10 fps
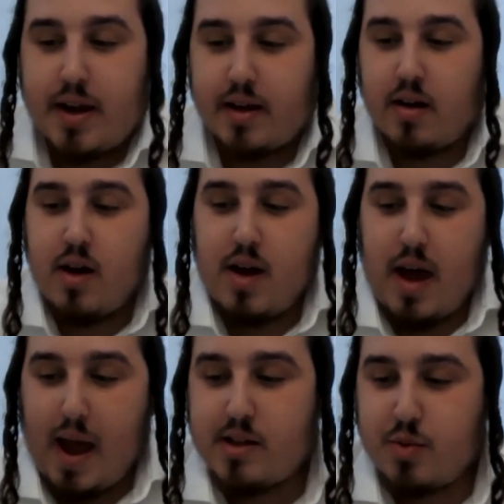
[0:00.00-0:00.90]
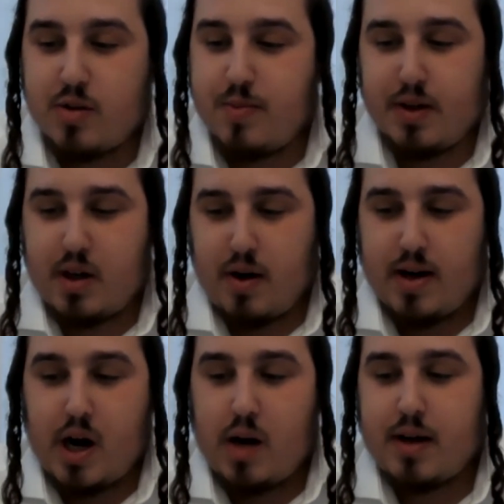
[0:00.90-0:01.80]
getting, as we're speaking
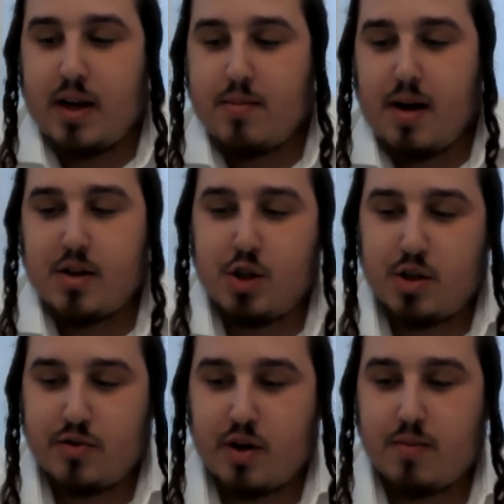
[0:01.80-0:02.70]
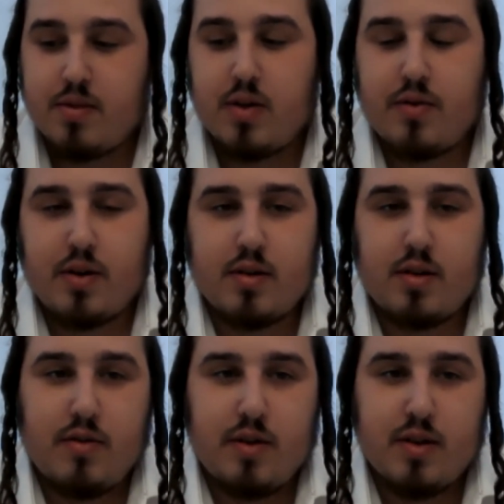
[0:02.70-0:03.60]
right now, I'm getting messages from different
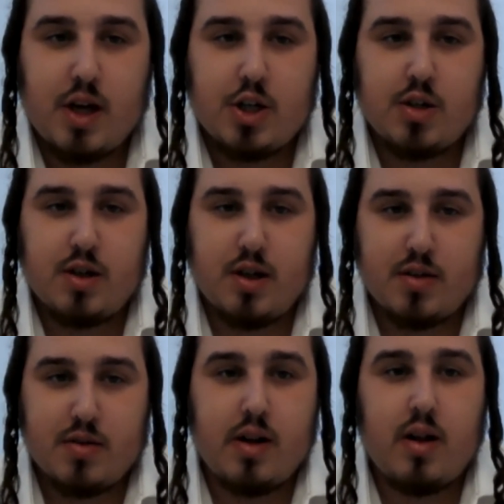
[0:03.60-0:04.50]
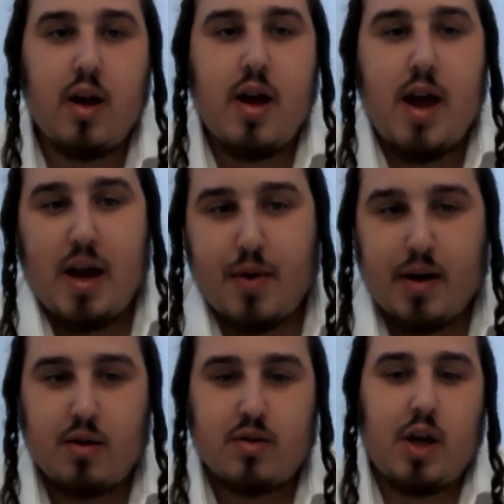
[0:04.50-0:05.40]
TV stations in Israel and
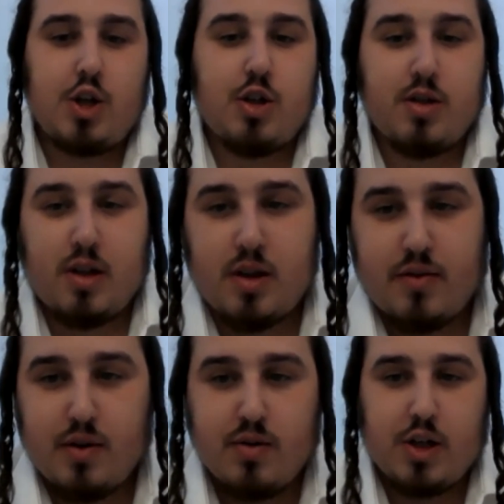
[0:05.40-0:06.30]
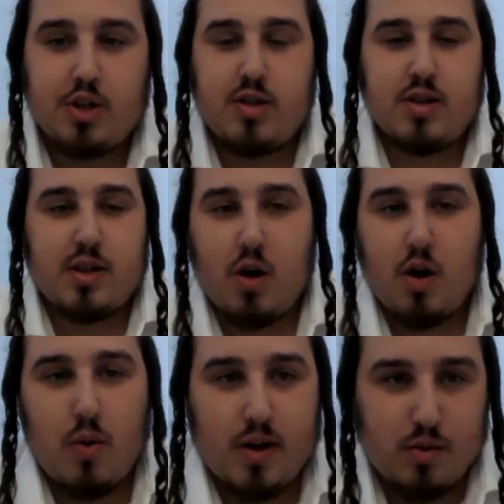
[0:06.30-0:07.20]
radio stations and different news agencies, and they
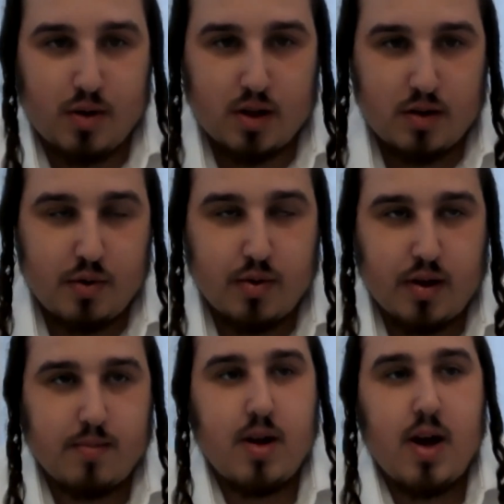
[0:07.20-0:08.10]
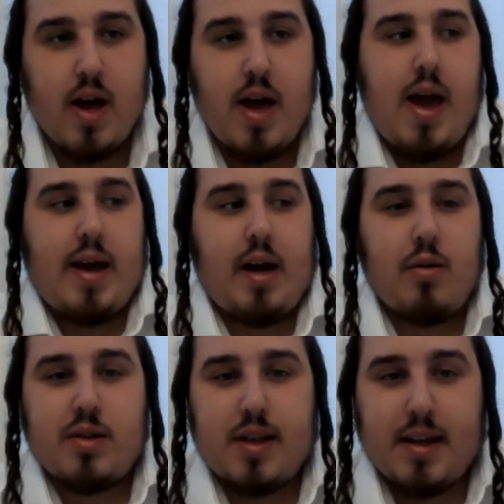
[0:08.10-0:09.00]
all want to do an interview with him. And I
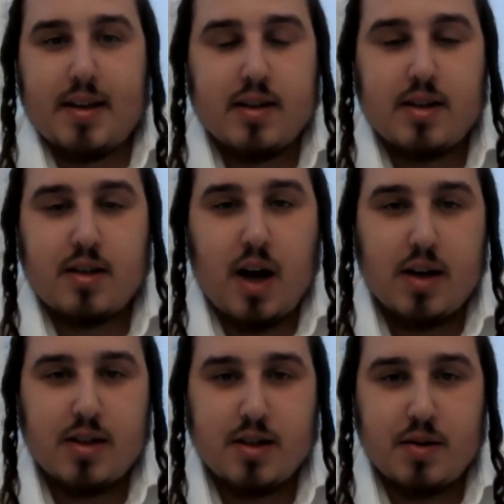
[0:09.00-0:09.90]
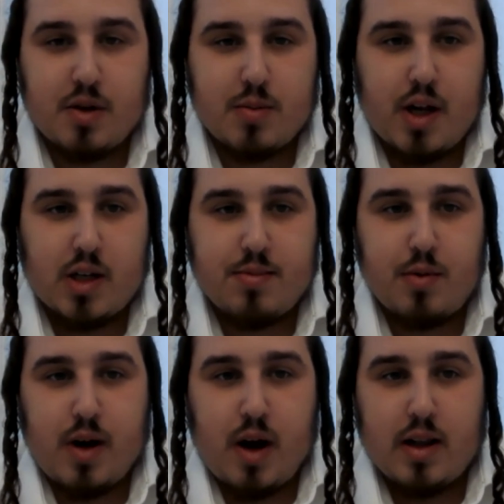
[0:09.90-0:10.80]
was saying, listen, guys, it's irresponsible.
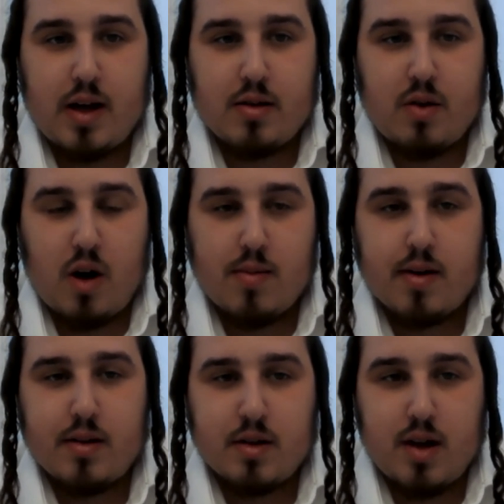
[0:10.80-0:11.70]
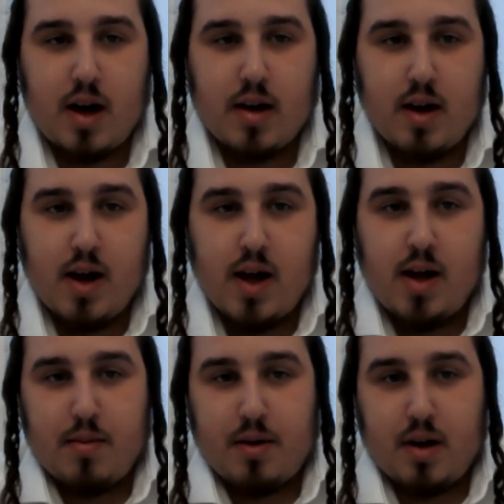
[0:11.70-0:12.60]
We're not allowed to talk about this guy
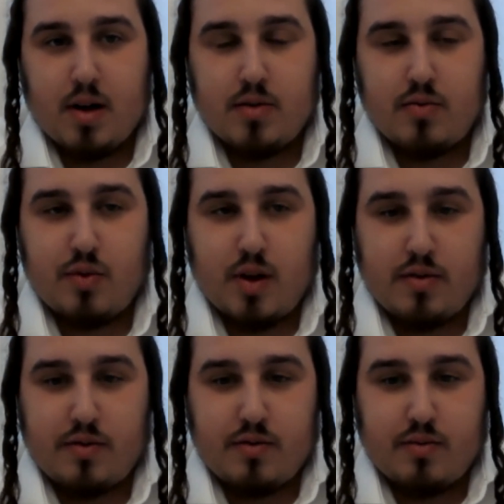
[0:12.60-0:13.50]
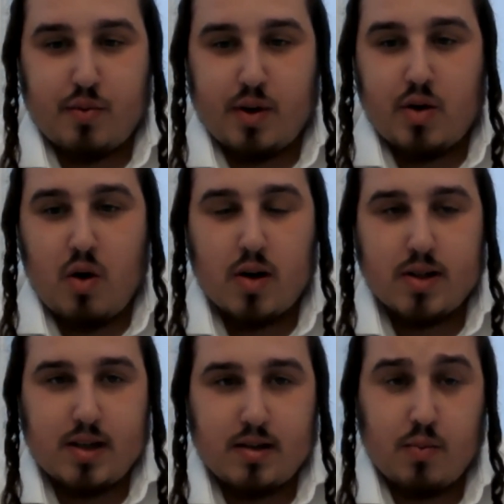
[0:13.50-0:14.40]
because if we
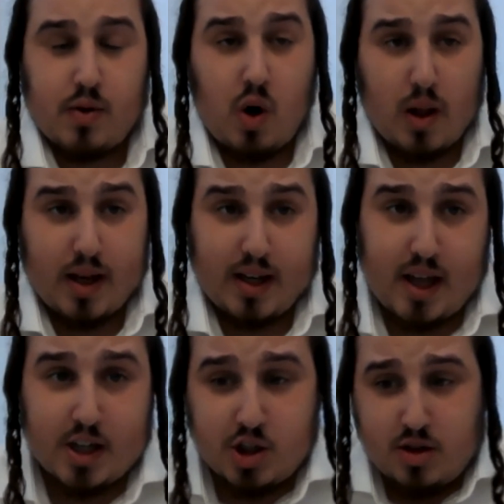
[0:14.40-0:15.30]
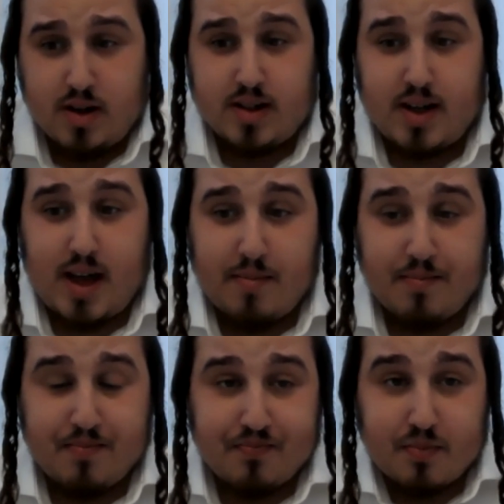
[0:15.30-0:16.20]
call any attention to his
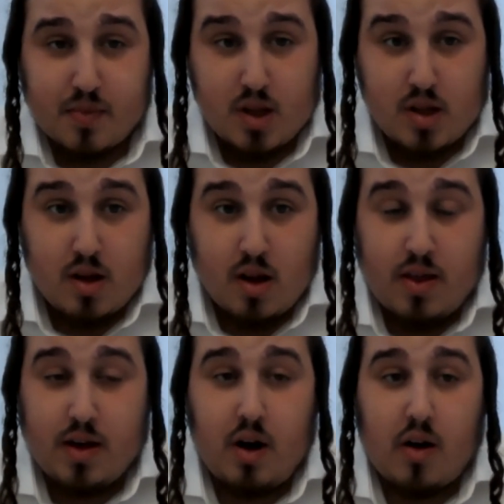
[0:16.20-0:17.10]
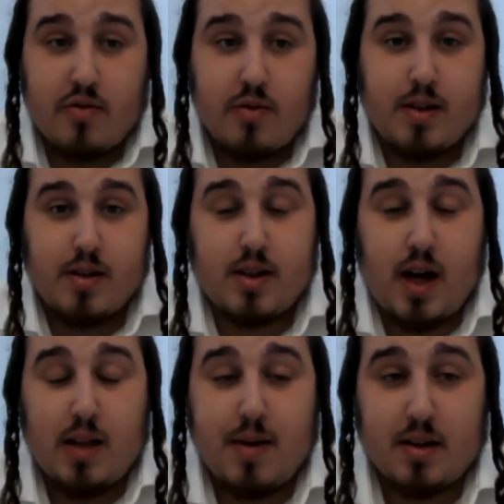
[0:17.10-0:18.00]
name, then God forbid the
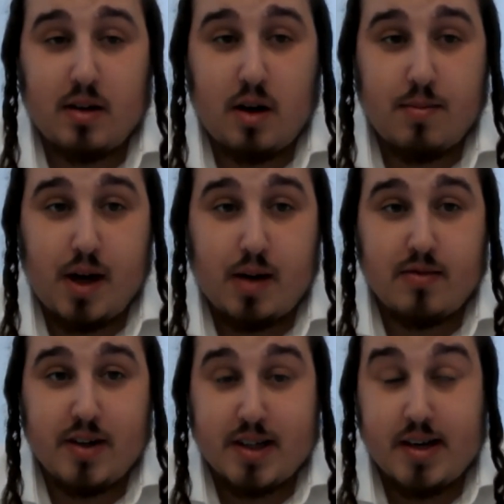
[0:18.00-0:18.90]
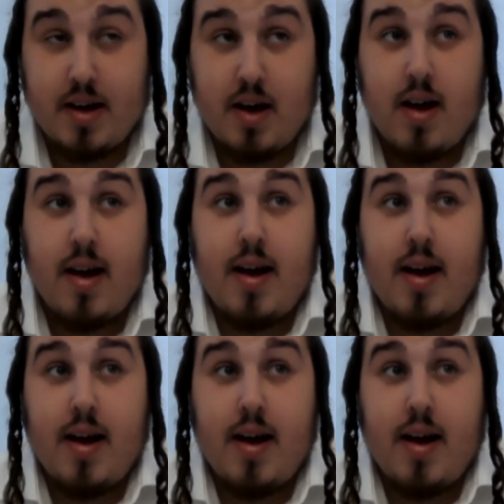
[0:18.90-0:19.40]
Taliban can come pay him a visit.